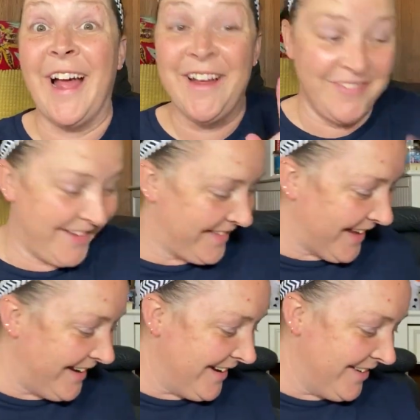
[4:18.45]
I'm
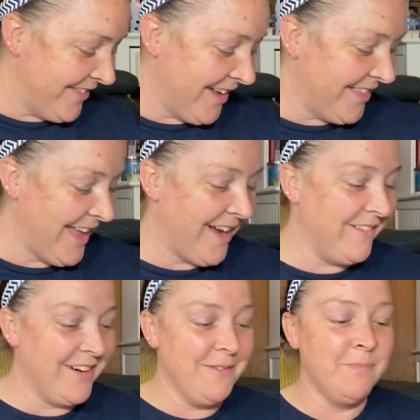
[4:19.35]
excited about that
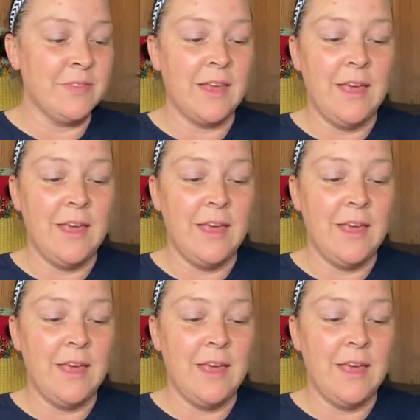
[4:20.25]
one.